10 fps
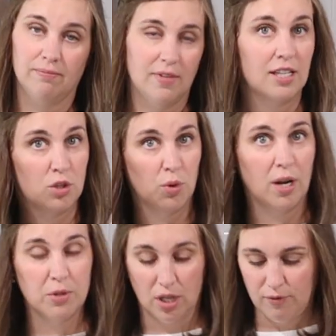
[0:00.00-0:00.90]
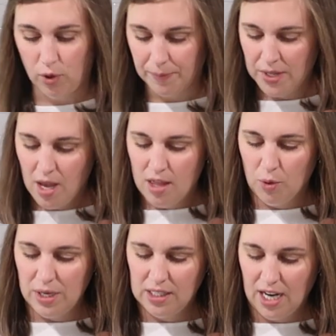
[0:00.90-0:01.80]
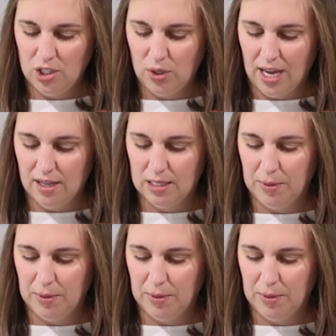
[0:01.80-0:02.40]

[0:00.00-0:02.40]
That's the word I was looking for. The reason I do that is